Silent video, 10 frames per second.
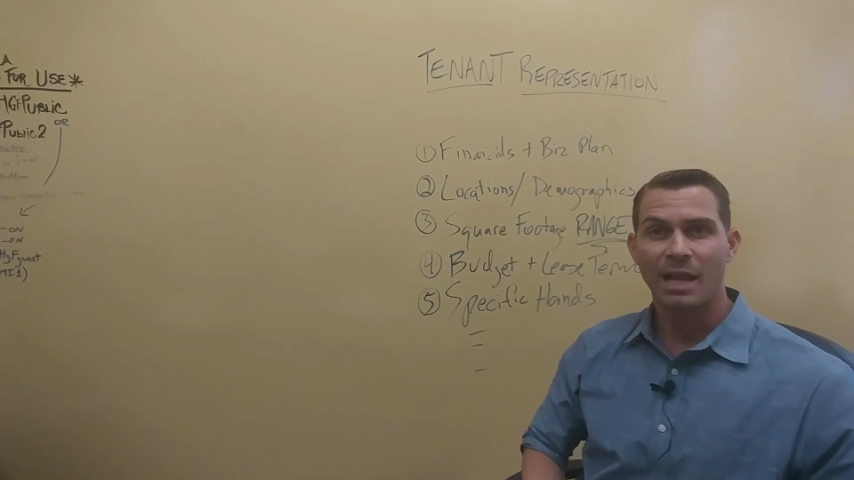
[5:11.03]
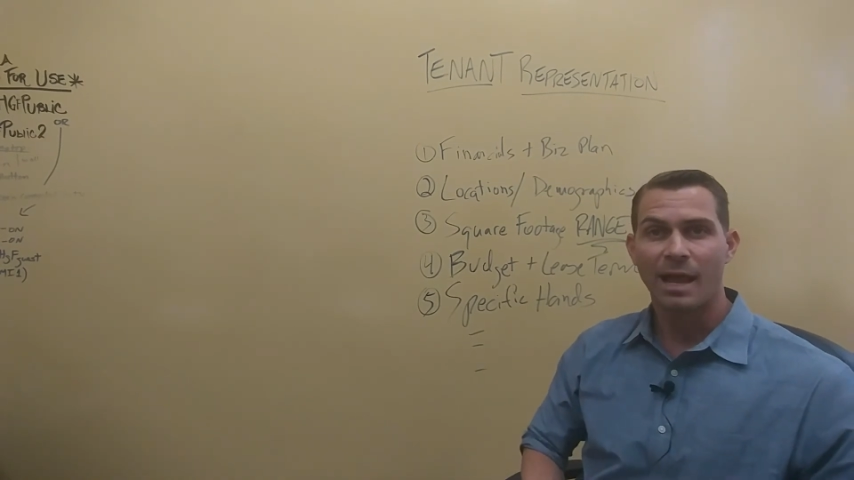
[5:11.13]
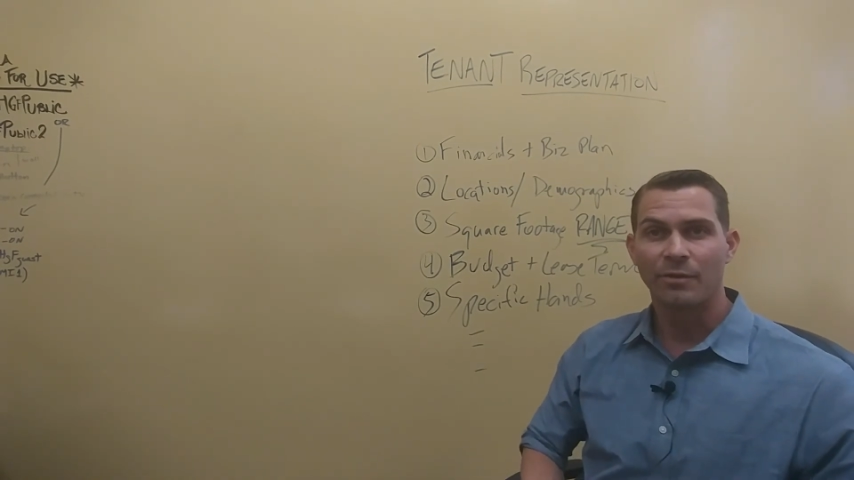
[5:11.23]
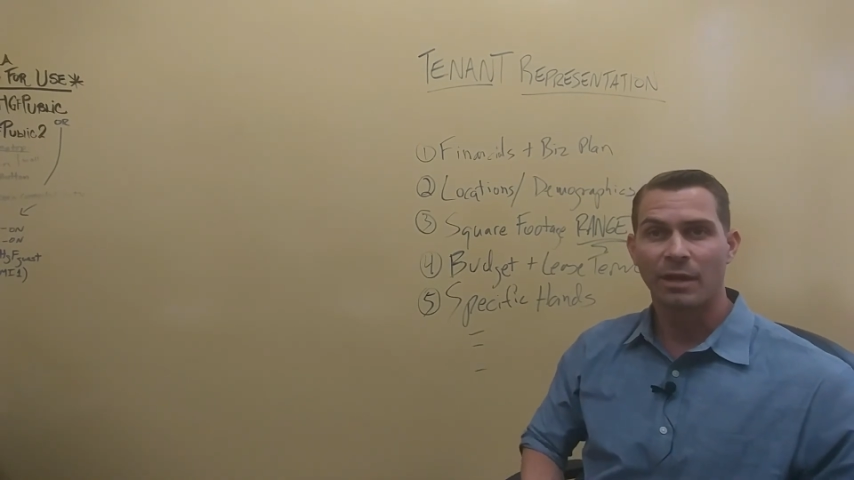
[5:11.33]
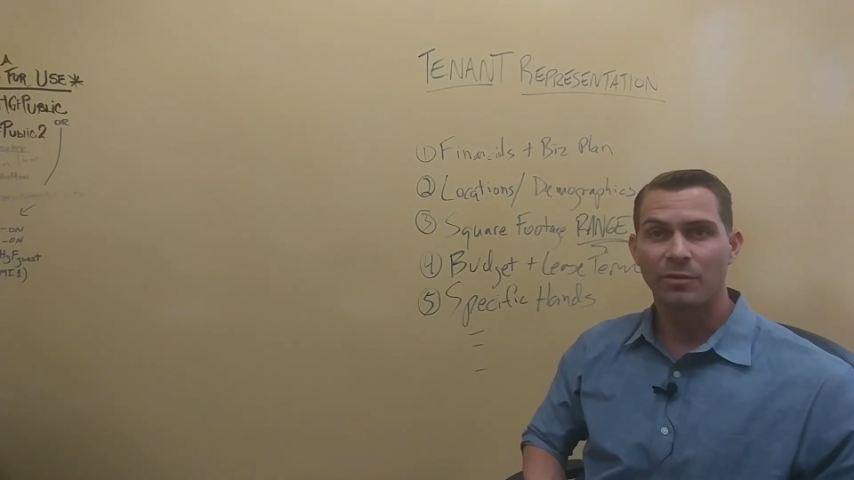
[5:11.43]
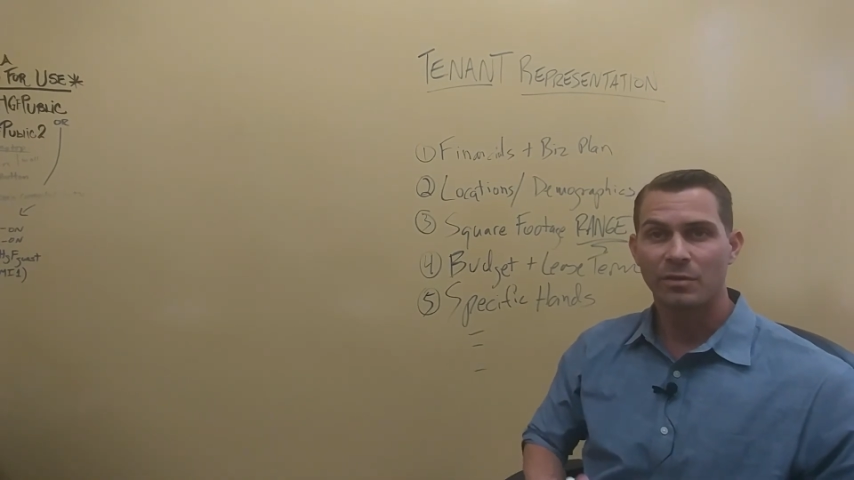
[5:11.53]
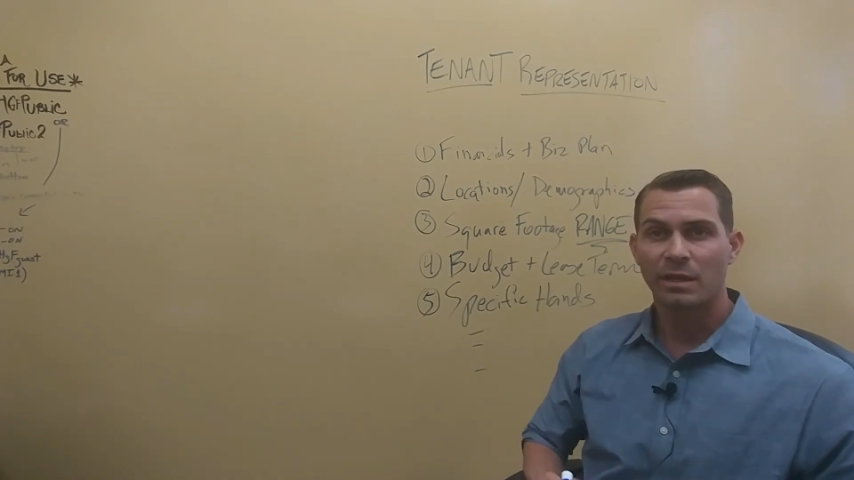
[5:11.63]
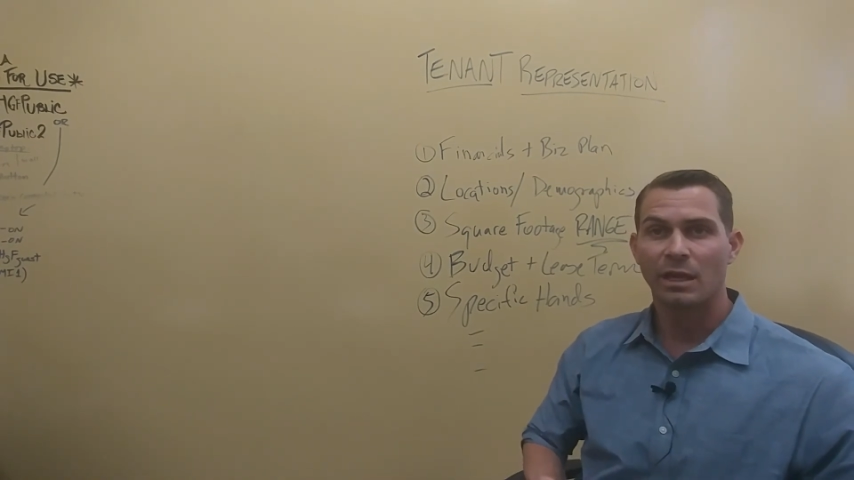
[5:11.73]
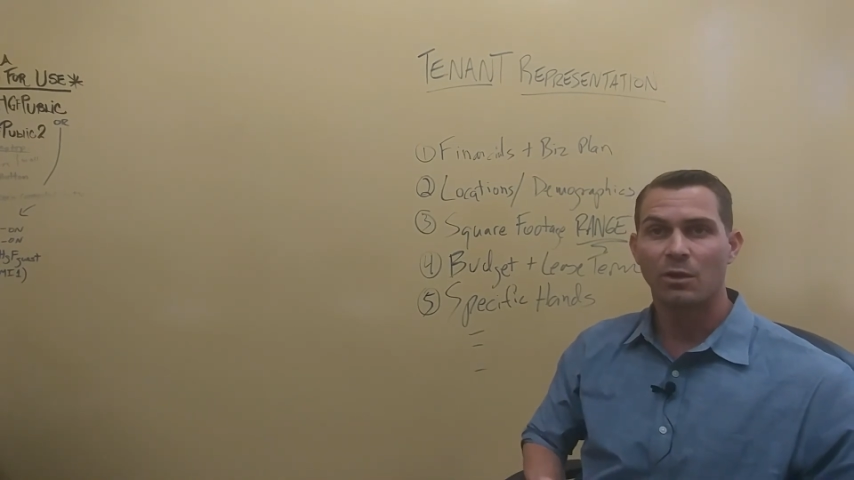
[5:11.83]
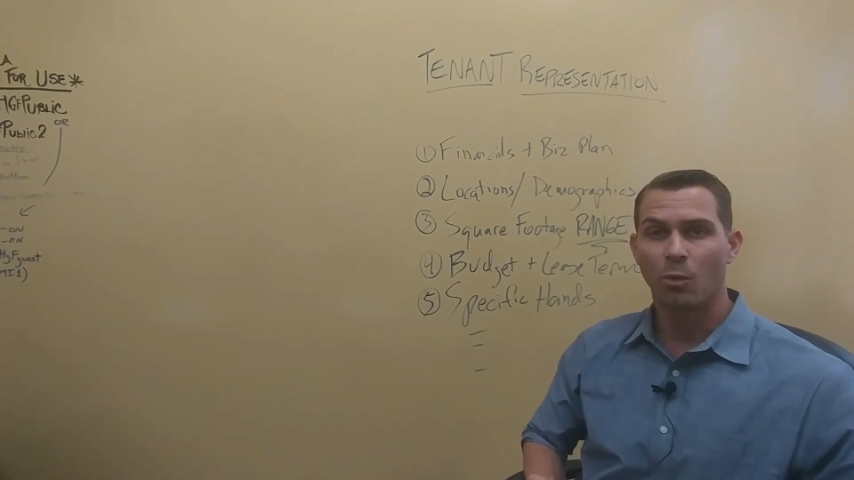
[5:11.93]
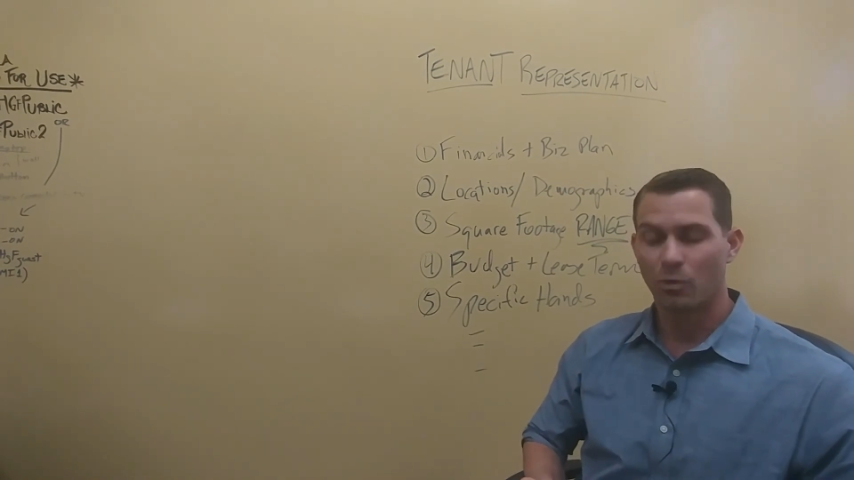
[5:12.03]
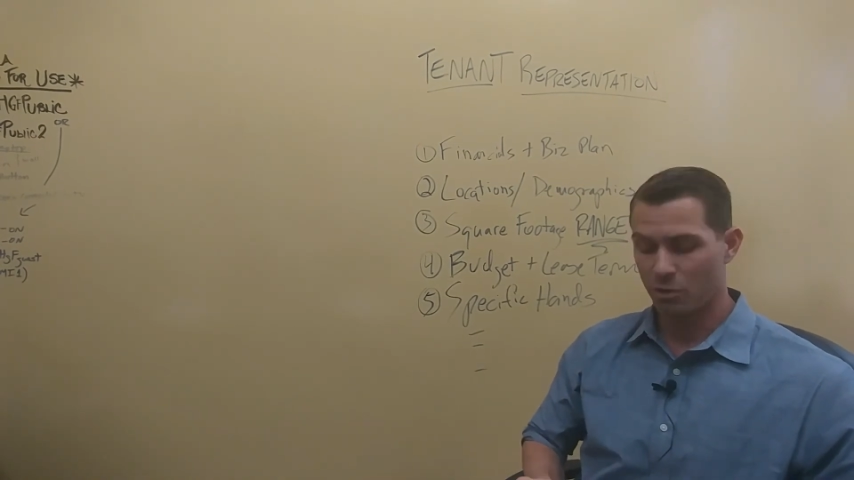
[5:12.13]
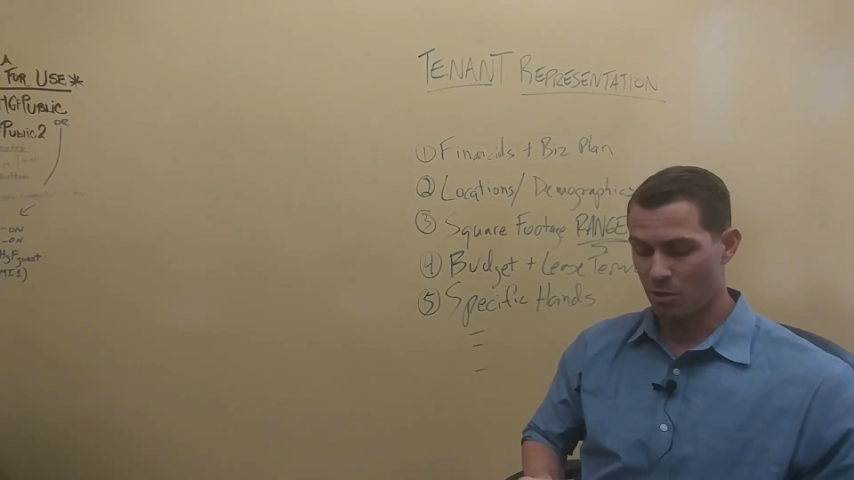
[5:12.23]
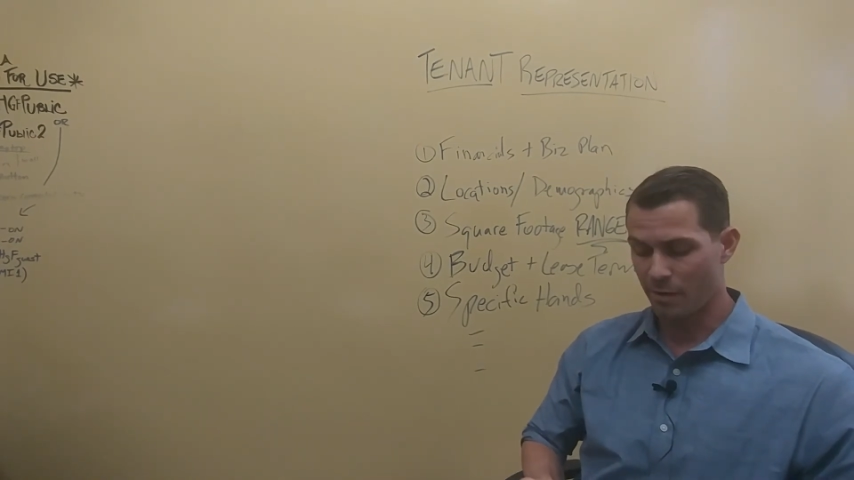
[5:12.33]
and having everything in order,